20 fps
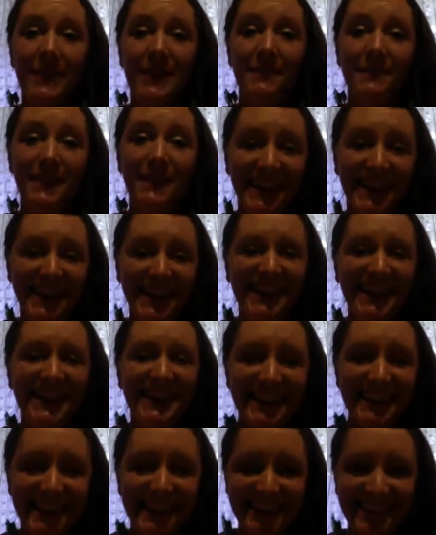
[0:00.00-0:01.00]
Other
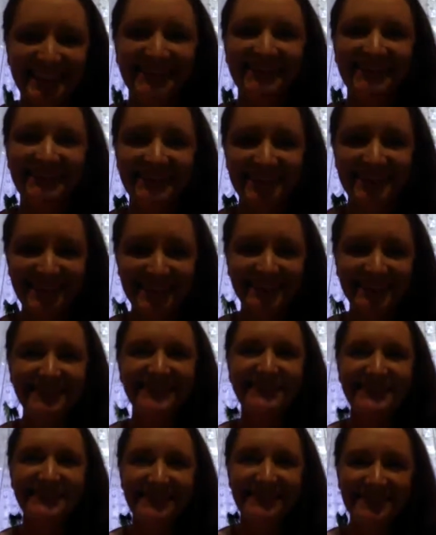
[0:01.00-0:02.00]
people do that. What
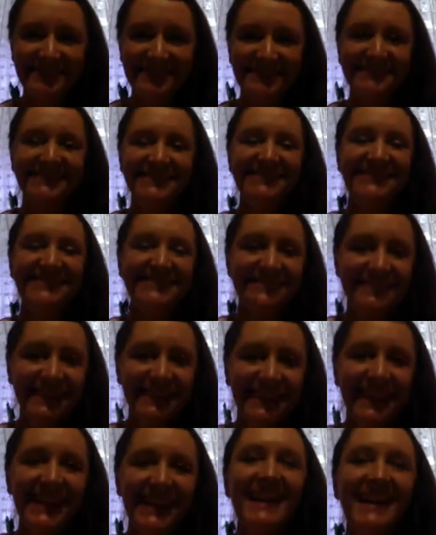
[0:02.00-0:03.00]
does that feel like,
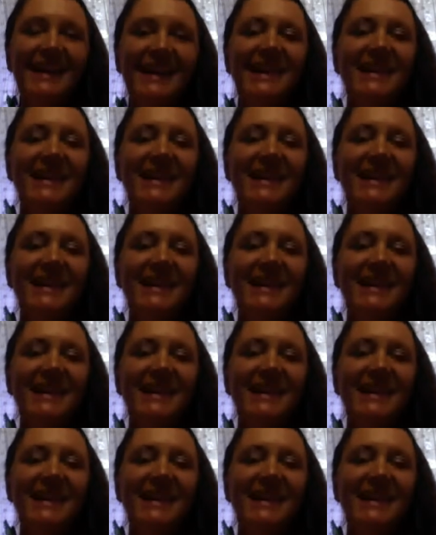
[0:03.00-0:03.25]
Naomi?